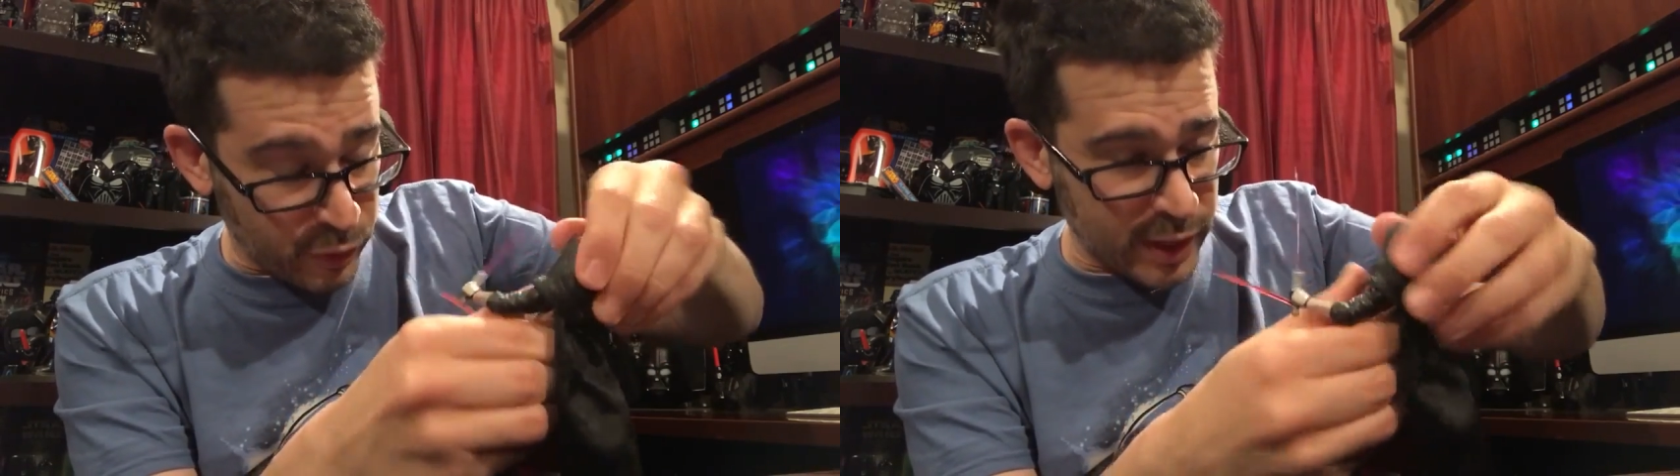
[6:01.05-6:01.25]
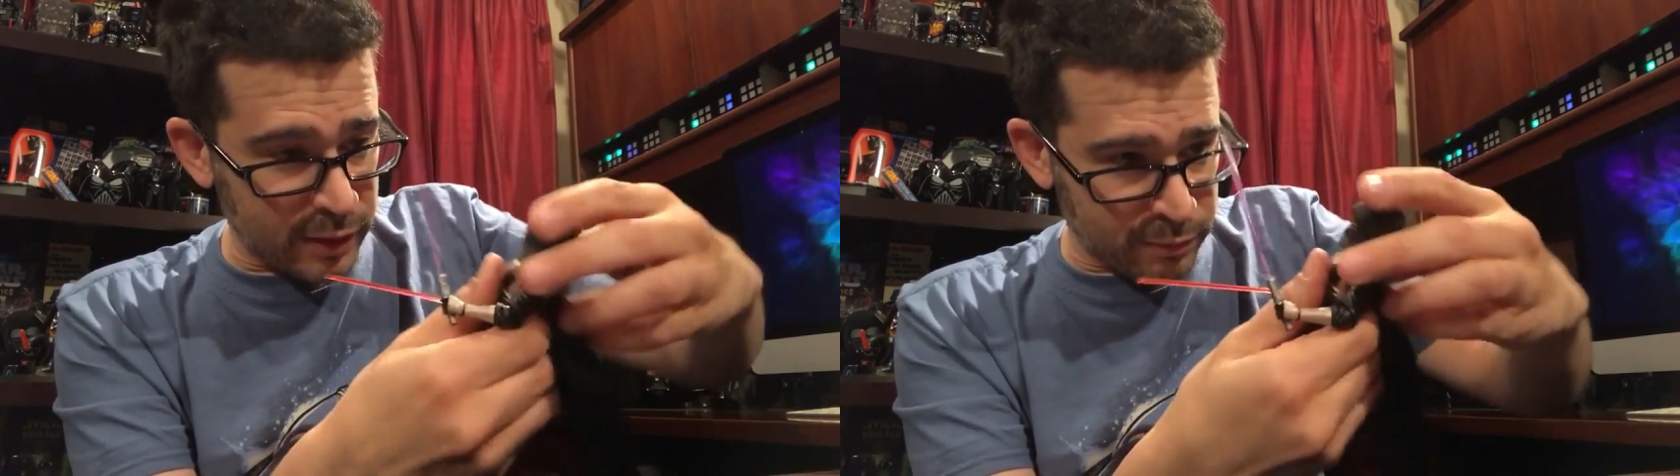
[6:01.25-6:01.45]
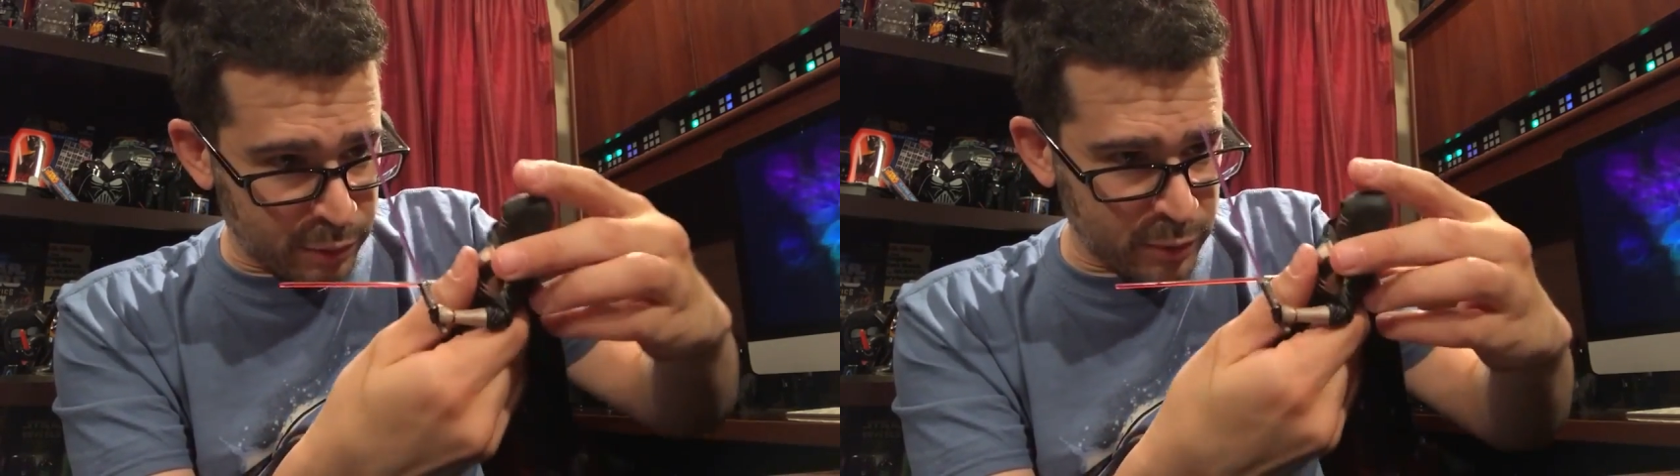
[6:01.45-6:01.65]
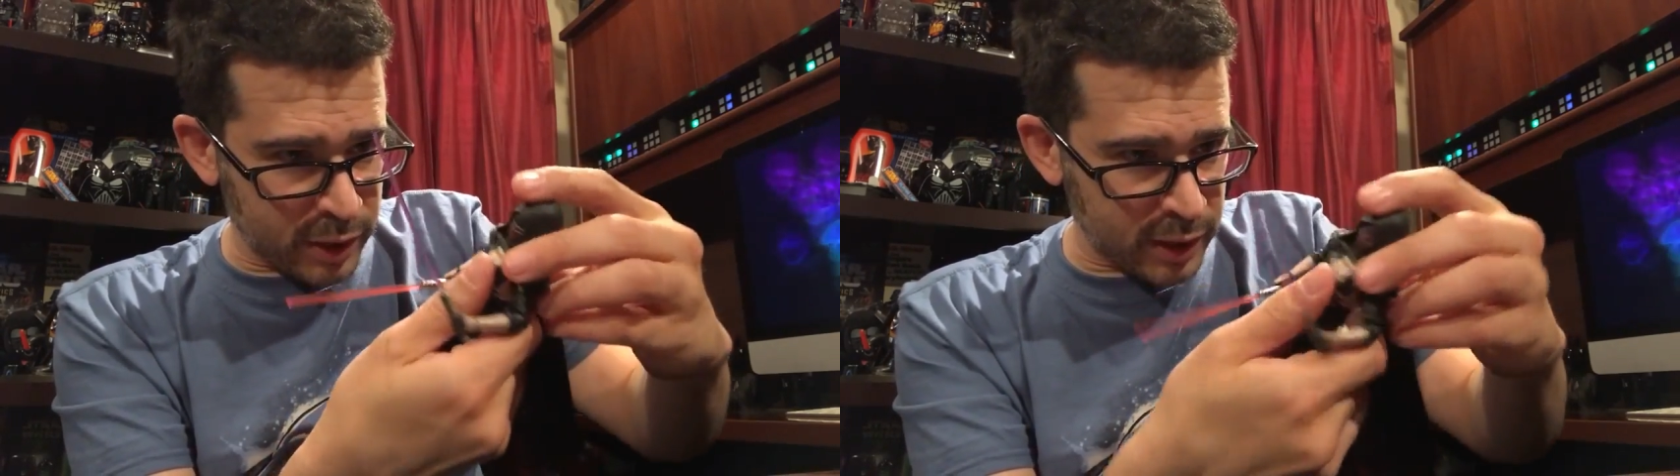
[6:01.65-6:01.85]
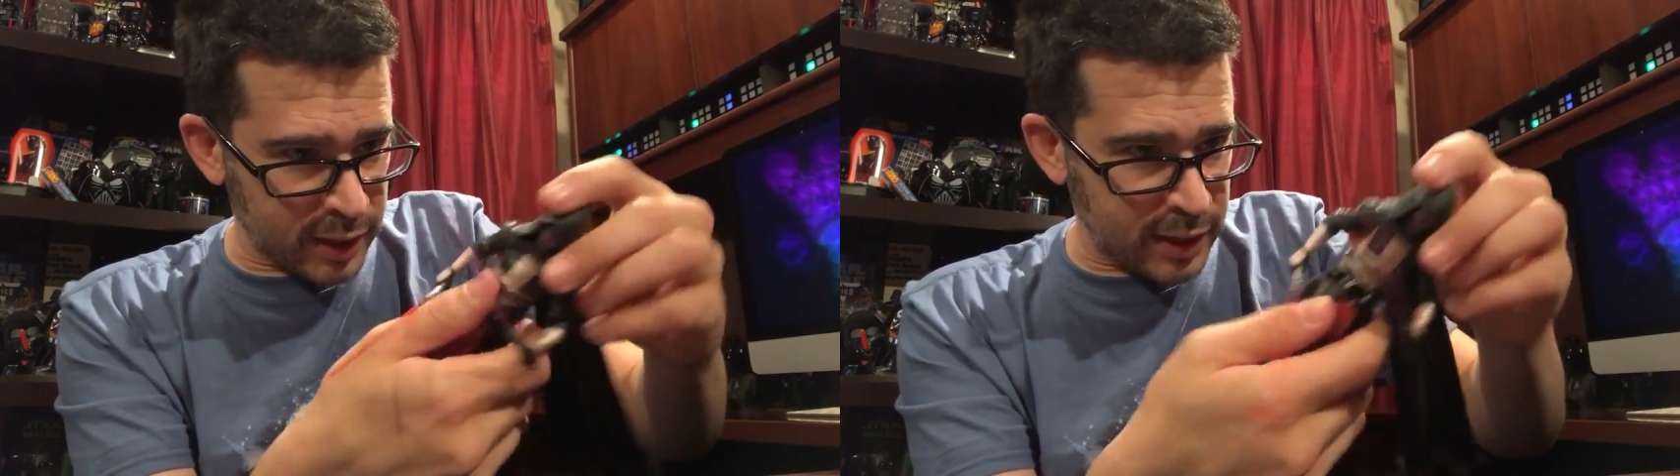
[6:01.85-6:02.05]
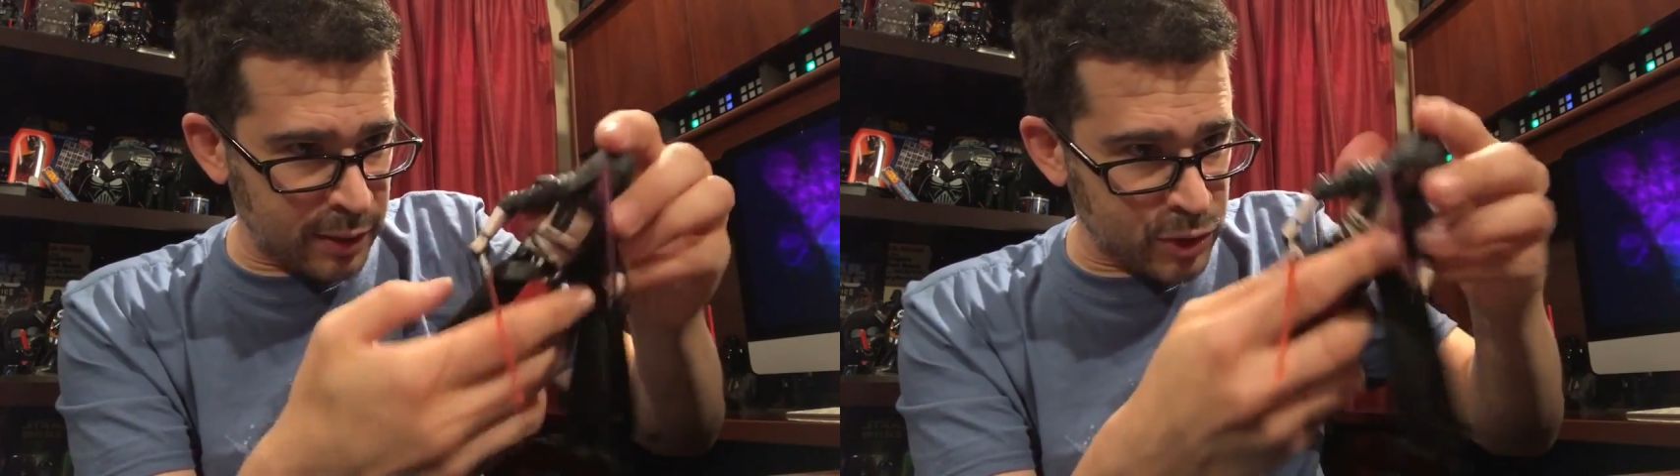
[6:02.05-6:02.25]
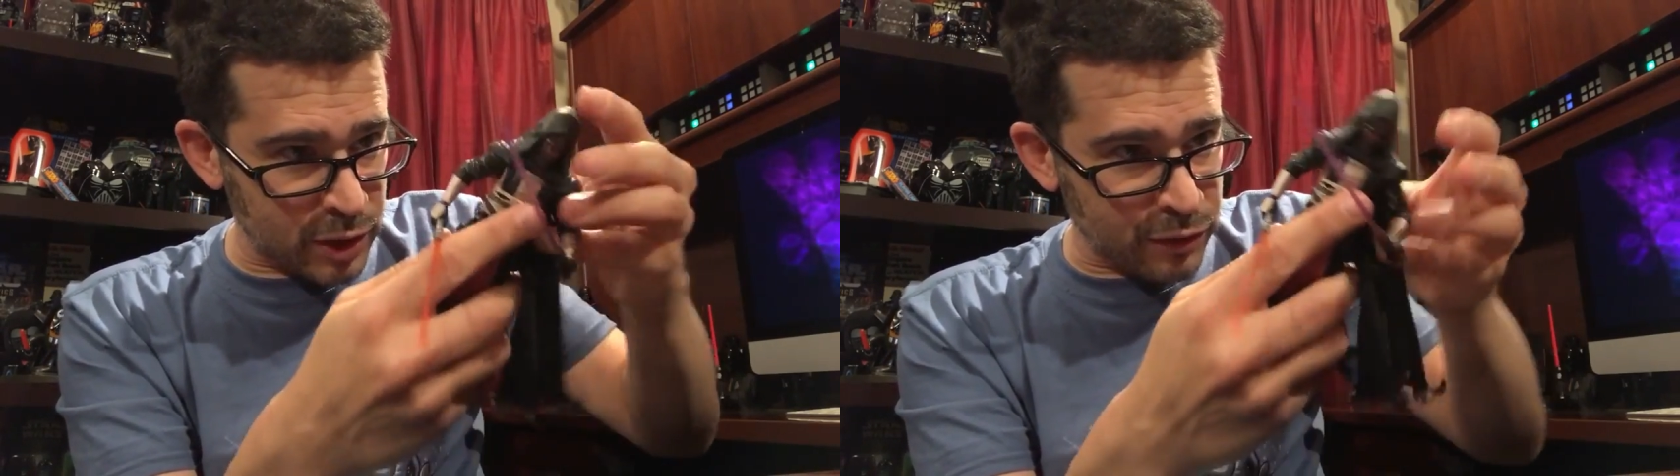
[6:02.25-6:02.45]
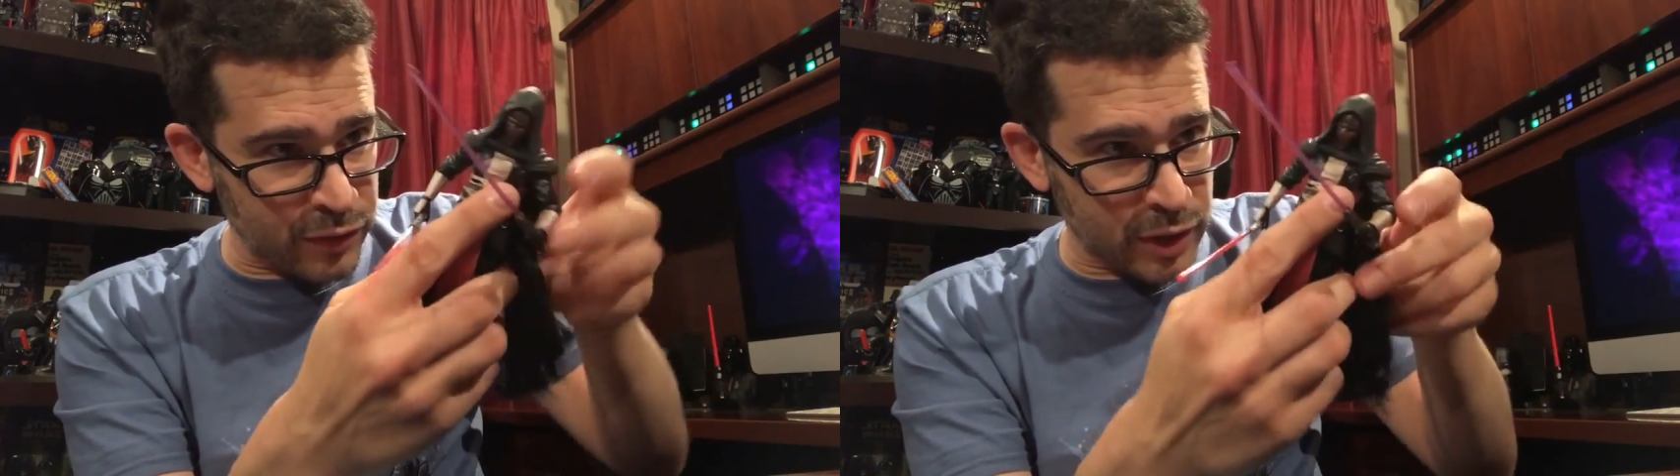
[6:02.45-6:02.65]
without permanently damaging the